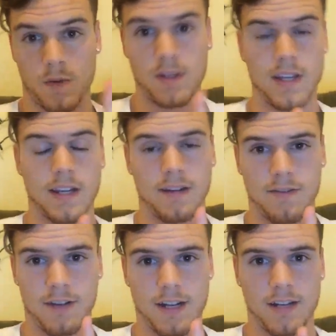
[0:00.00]
One thing
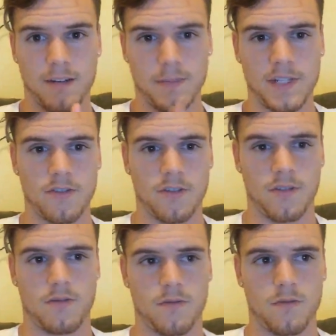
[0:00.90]
I've forgotten to
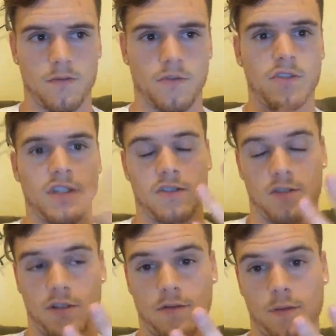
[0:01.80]
mention, which is
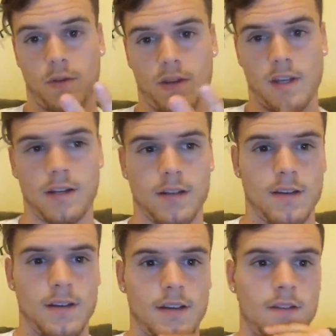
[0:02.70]
actually a 4th thing,
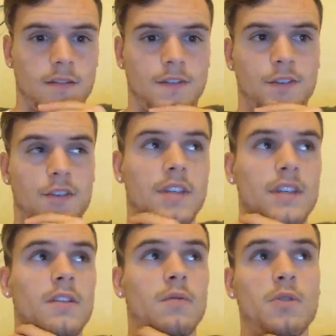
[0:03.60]
for
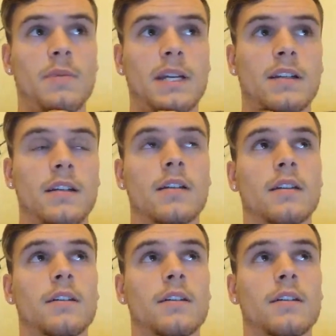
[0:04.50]
the aerobic